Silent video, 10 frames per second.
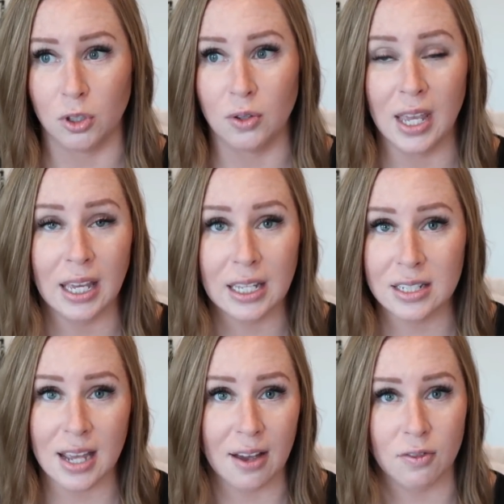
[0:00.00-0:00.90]
You can't
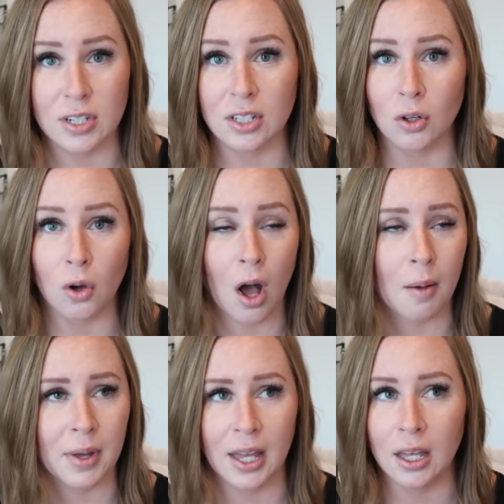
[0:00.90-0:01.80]
get to every single
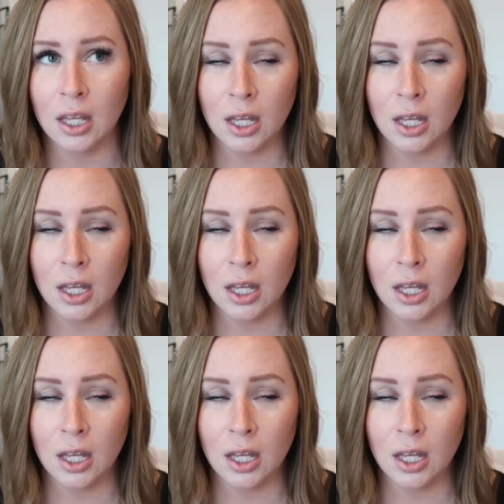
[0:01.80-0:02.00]
comment,